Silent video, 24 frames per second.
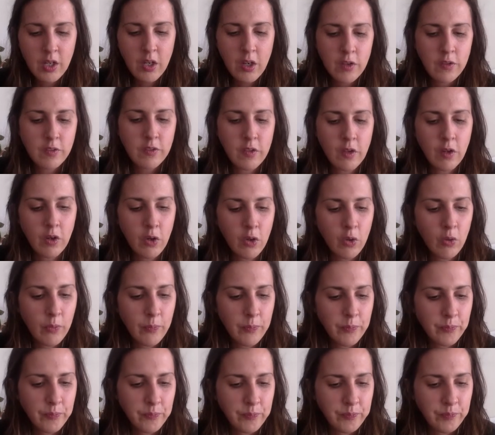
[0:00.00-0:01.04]
So
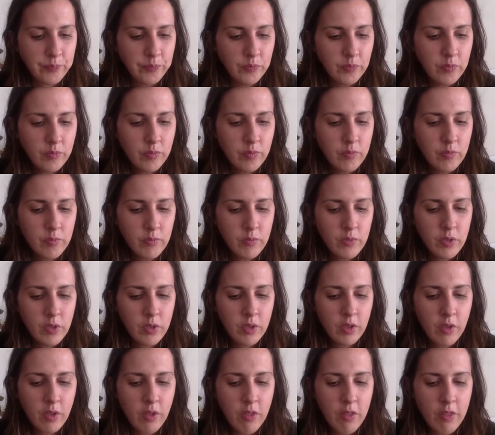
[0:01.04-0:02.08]

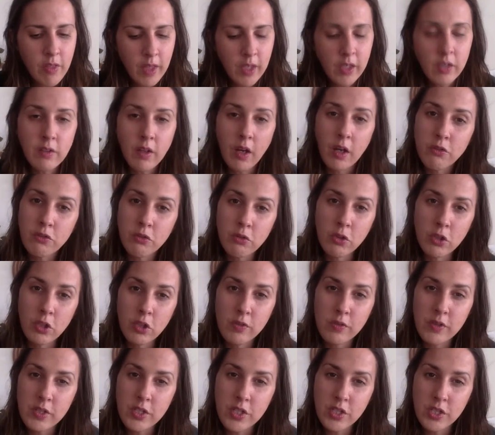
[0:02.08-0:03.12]
then Dr.
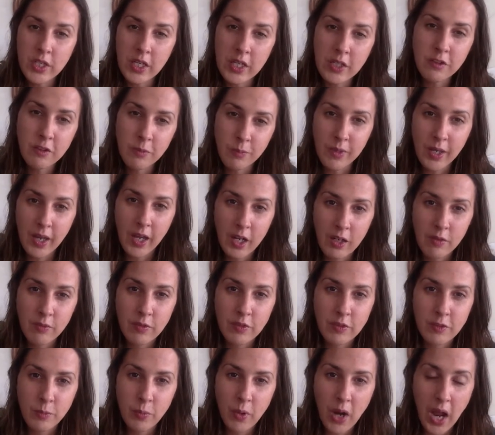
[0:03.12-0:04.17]
Gurevich kicks me out of
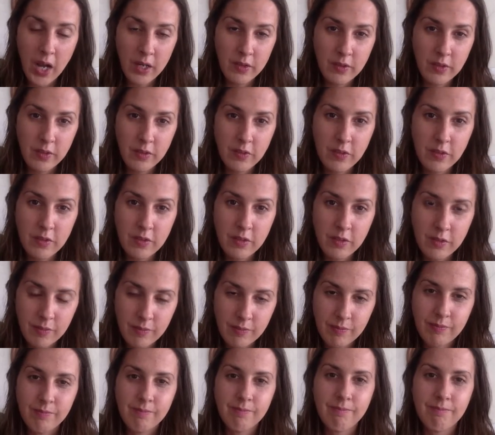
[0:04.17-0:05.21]
his practice
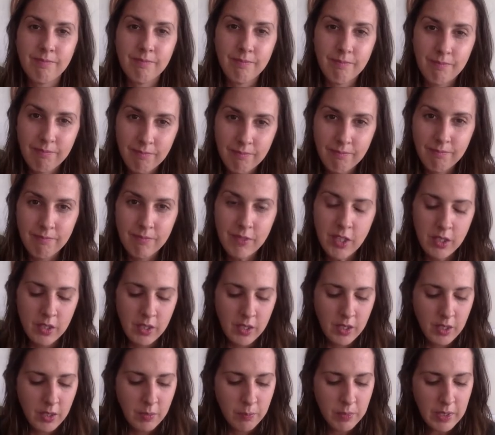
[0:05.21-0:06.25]

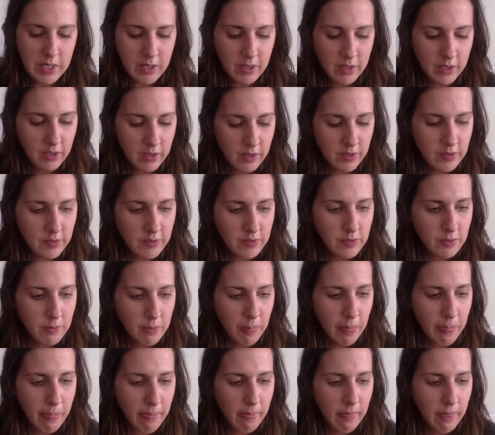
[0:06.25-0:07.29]
because
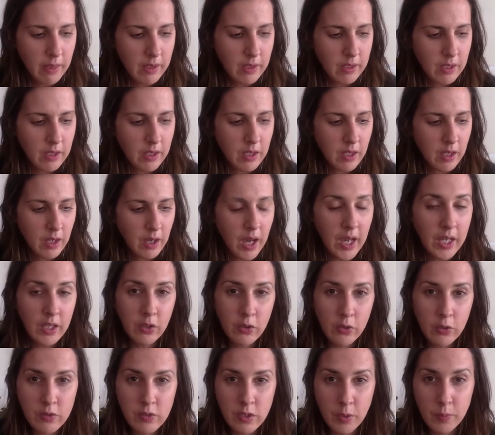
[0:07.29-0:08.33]
I
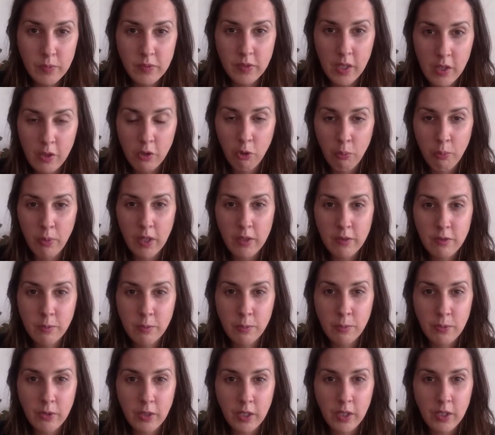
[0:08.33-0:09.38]
looked up
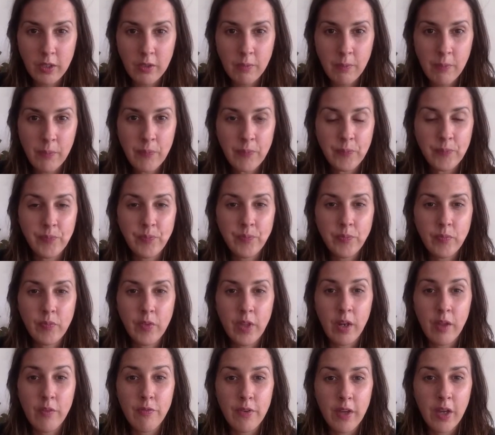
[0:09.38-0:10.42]
cyclobenzaprine
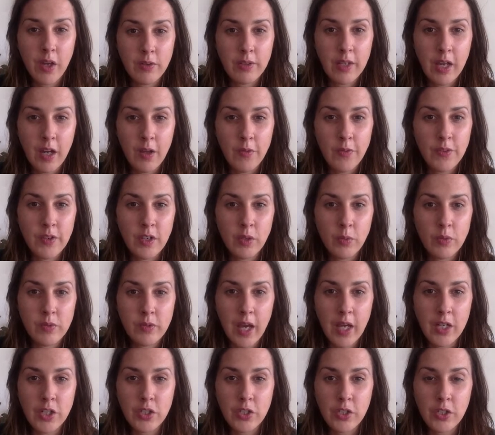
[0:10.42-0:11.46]
and I found out that it was
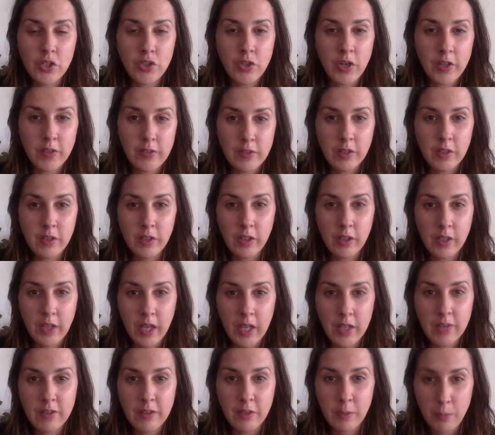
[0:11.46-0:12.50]
actually a tricyclic
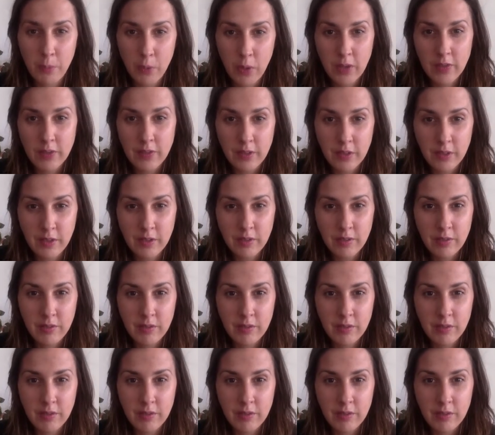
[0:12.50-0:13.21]
antidepressant.